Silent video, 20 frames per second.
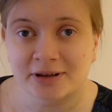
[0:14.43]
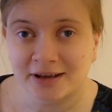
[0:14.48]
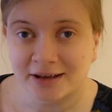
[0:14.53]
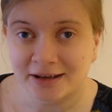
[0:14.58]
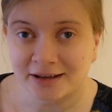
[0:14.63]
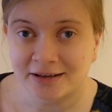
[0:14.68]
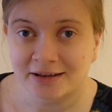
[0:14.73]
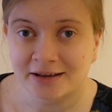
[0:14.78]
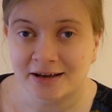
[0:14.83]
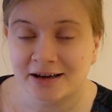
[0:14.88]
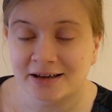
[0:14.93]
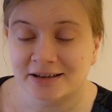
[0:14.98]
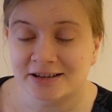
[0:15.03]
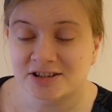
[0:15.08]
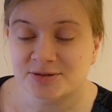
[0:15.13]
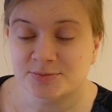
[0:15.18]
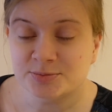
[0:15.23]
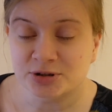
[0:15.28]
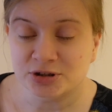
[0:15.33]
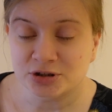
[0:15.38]
in, and
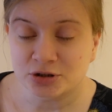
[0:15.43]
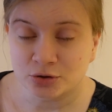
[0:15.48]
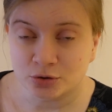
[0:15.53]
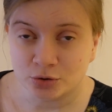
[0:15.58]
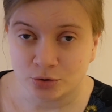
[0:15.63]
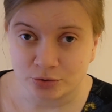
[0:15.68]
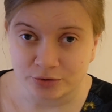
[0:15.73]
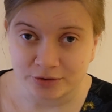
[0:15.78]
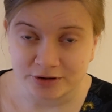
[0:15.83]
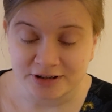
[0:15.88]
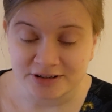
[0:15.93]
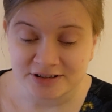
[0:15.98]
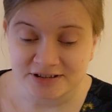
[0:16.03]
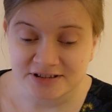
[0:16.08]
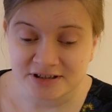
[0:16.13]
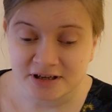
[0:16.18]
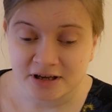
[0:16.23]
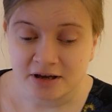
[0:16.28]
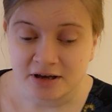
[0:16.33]
it's been glorious.